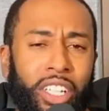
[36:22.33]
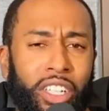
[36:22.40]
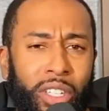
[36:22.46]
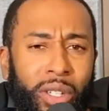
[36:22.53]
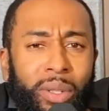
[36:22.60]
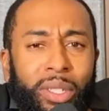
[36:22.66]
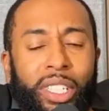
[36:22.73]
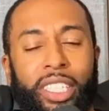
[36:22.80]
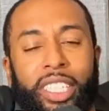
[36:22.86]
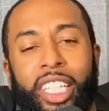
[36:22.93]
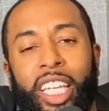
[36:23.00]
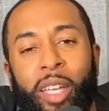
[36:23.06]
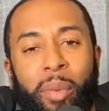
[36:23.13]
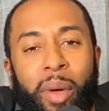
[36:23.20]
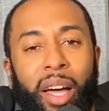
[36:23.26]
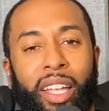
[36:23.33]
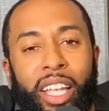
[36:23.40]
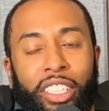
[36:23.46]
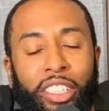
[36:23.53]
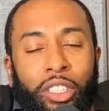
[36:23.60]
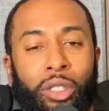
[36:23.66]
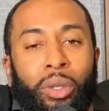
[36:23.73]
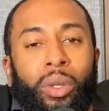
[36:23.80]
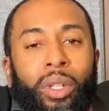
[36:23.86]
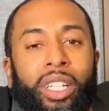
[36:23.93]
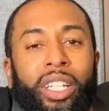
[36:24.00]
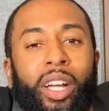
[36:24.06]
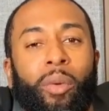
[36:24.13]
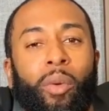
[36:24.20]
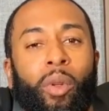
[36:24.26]
you just email us,
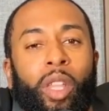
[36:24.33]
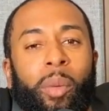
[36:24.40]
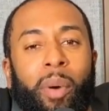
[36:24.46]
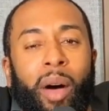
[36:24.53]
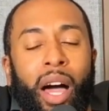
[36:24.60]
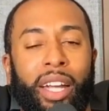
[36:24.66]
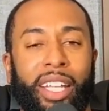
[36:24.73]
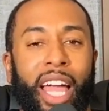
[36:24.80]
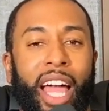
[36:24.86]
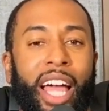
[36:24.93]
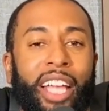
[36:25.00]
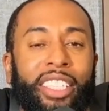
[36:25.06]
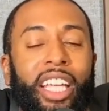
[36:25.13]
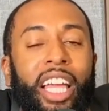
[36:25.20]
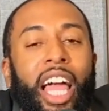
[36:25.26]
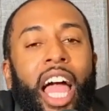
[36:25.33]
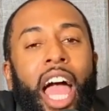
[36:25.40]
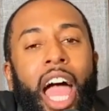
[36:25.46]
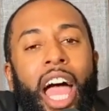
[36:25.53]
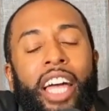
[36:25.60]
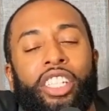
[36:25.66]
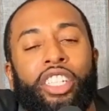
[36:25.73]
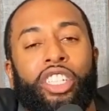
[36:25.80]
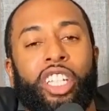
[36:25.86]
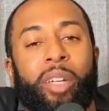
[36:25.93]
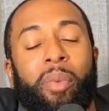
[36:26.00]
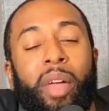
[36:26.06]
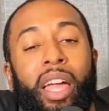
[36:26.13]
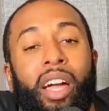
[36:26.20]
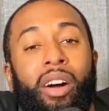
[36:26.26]

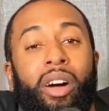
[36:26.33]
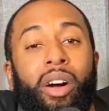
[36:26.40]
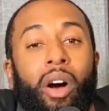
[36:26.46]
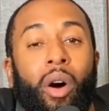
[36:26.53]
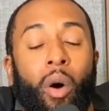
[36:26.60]
trulyunrulypodcast@gmail.com,